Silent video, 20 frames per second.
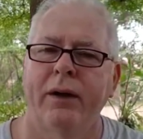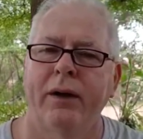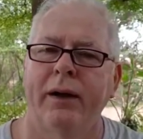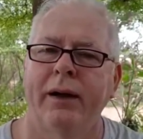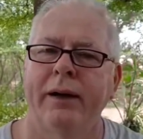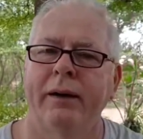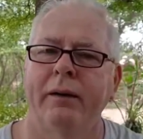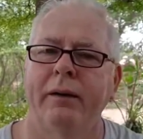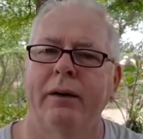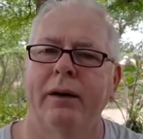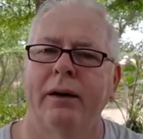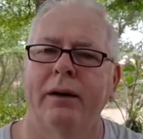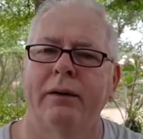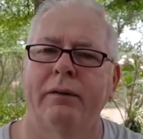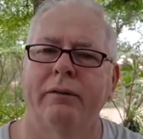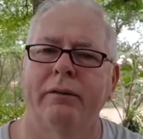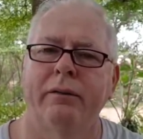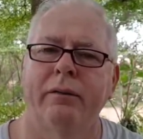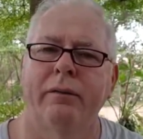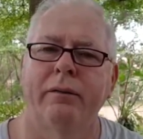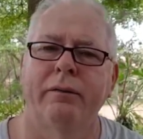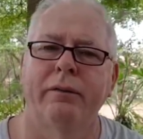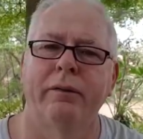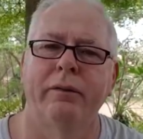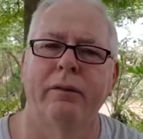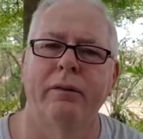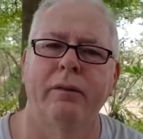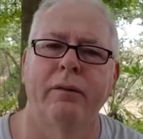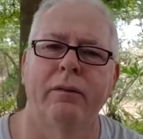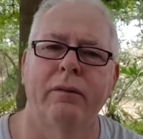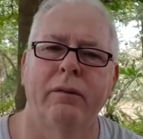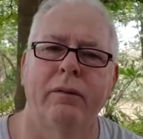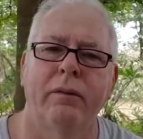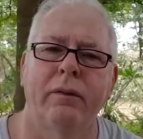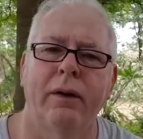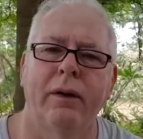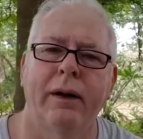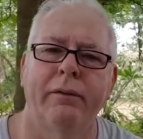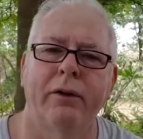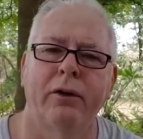And
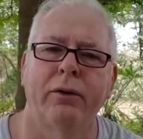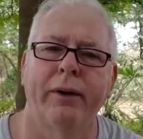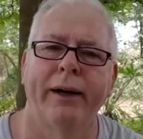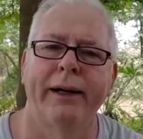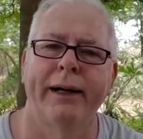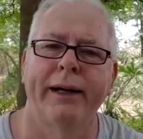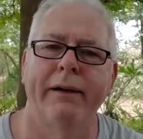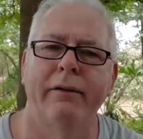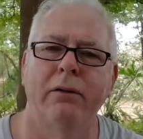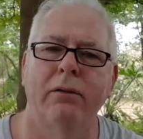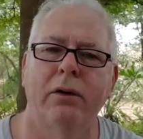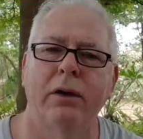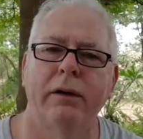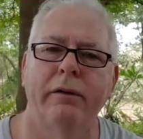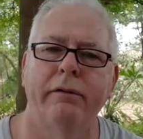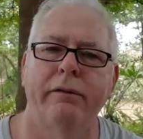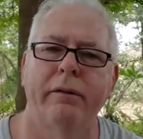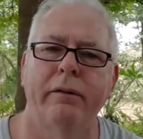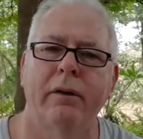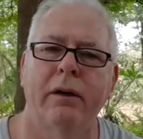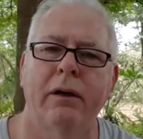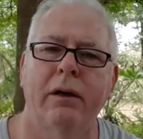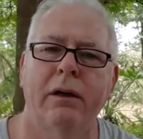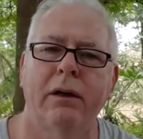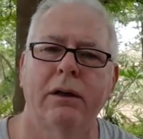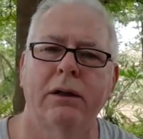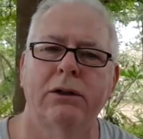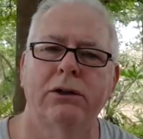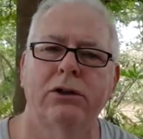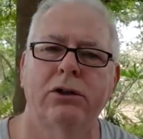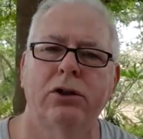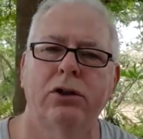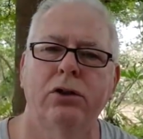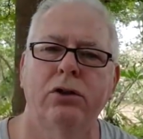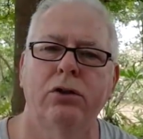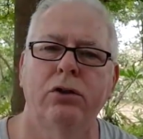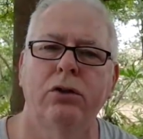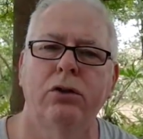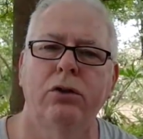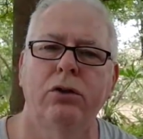have a great day, everyone. Hugs
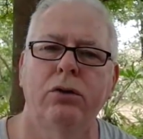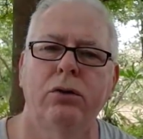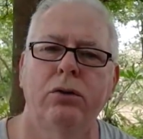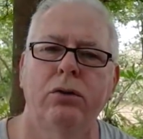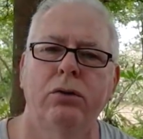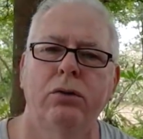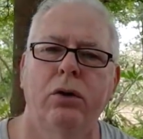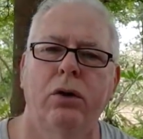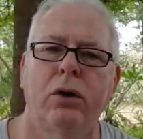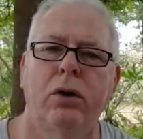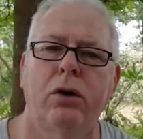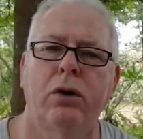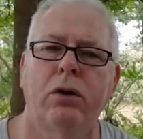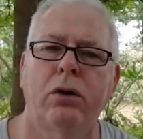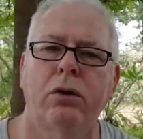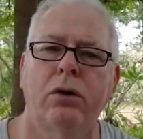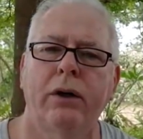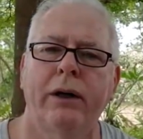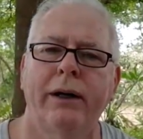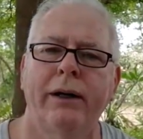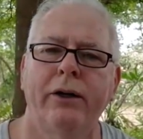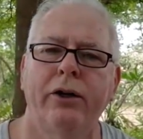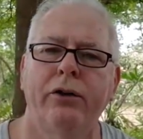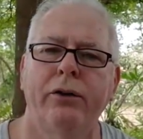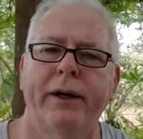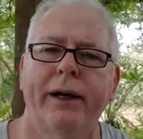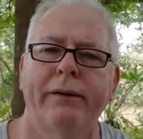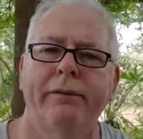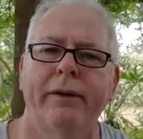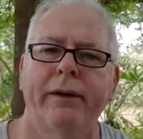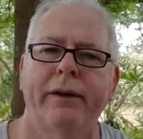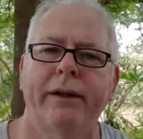to all and you, Kevin.